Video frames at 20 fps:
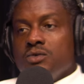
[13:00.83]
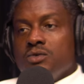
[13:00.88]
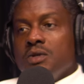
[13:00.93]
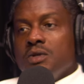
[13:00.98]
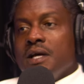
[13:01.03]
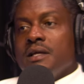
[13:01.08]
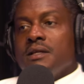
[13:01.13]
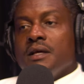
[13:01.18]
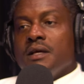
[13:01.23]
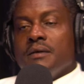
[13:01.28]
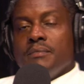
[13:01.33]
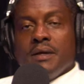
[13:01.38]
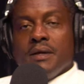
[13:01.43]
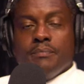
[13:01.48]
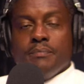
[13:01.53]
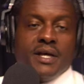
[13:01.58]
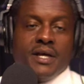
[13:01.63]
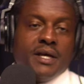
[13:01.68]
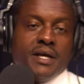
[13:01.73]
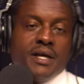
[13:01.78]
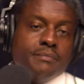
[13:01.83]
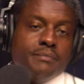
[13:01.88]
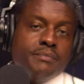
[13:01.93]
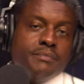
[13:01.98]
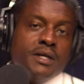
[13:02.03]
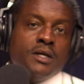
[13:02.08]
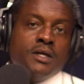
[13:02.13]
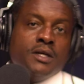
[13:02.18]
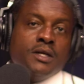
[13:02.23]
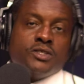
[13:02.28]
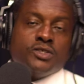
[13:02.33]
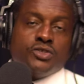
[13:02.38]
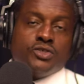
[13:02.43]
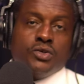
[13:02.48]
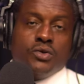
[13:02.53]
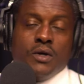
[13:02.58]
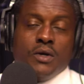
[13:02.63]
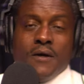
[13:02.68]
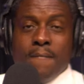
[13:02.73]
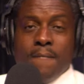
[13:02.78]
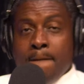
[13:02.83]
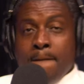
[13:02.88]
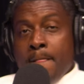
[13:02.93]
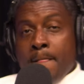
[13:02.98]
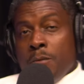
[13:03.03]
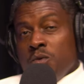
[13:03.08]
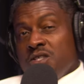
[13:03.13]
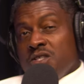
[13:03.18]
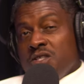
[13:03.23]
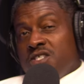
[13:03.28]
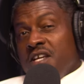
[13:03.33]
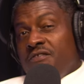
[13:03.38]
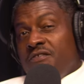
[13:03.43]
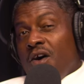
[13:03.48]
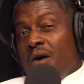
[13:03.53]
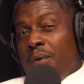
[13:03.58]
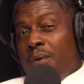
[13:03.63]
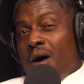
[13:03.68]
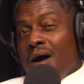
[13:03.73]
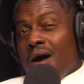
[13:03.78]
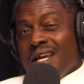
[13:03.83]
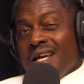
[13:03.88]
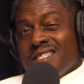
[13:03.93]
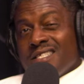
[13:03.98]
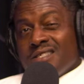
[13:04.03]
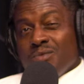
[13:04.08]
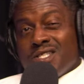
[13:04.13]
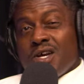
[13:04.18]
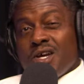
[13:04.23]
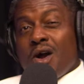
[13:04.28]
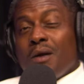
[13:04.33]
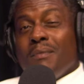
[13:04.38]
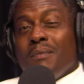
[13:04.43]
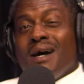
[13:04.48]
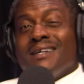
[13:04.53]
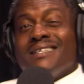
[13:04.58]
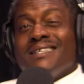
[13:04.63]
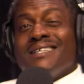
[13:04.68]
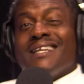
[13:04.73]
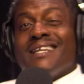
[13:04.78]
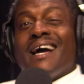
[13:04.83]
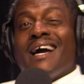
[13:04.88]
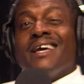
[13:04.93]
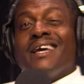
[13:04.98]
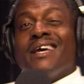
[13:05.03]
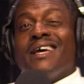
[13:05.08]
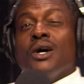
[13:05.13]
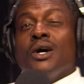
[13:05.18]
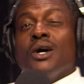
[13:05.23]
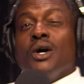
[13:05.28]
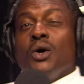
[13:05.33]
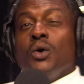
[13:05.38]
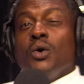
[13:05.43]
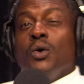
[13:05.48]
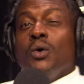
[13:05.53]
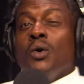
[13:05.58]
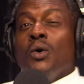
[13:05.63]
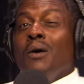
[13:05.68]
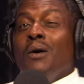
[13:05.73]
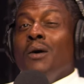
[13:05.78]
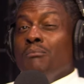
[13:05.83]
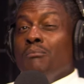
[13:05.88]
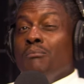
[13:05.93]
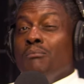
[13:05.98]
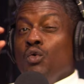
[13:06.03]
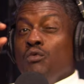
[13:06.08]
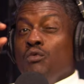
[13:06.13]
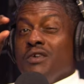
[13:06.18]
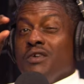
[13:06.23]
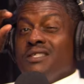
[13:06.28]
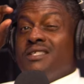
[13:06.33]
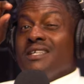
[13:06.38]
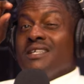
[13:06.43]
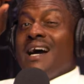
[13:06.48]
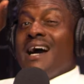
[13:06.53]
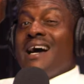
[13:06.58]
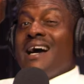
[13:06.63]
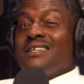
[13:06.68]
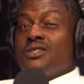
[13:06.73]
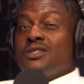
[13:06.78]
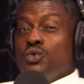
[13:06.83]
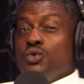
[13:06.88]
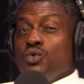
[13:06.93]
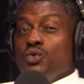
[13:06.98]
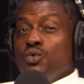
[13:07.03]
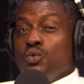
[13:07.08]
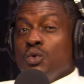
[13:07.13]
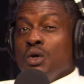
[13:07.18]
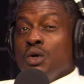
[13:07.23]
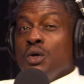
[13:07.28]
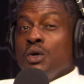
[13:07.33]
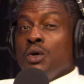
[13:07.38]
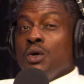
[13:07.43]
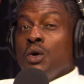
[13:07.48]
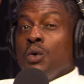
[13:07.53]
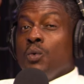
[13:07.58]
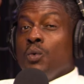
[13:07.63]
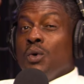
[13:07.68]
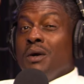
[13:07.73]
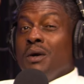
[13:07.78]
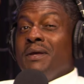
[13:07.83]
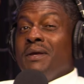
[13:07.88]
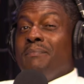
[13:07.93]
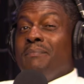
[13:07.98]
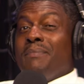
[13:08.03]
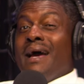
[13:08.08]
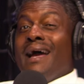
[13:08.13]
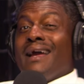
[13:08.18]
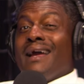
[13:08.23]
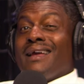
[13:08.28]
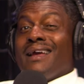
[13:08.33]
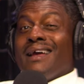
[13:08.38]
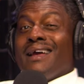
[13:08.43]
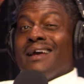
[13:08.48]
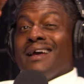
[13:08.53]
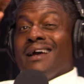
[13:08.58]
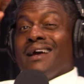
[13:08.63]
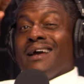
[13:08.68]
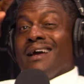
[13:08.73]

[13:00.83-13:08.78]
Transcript: do that and, and pay them yeah. to do it. With Chief Hall Podcast, and we talking about NIL moving to high school. We'll be back.